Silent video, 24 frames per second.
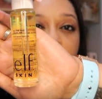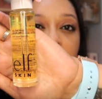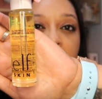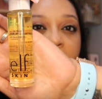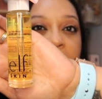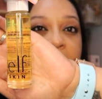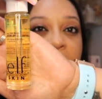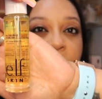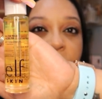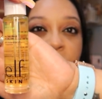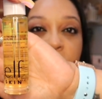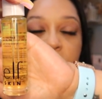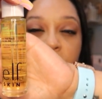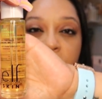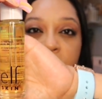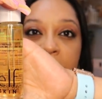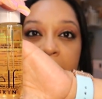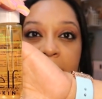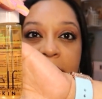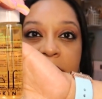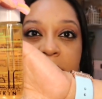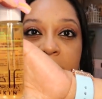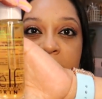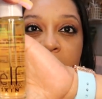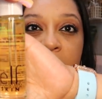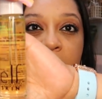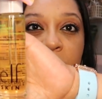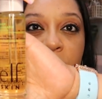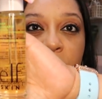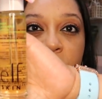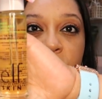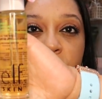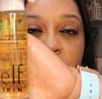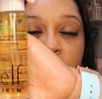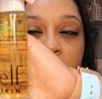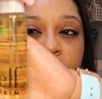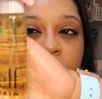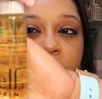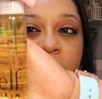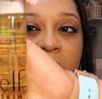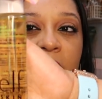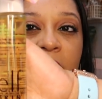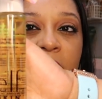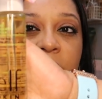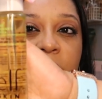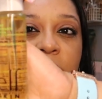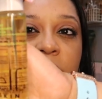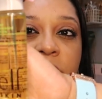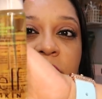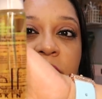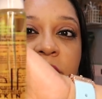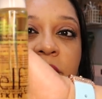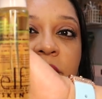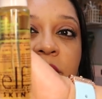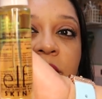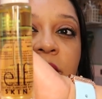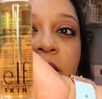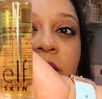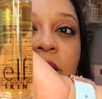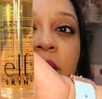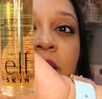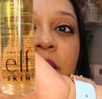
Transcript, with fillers: And this was only like 10 or $12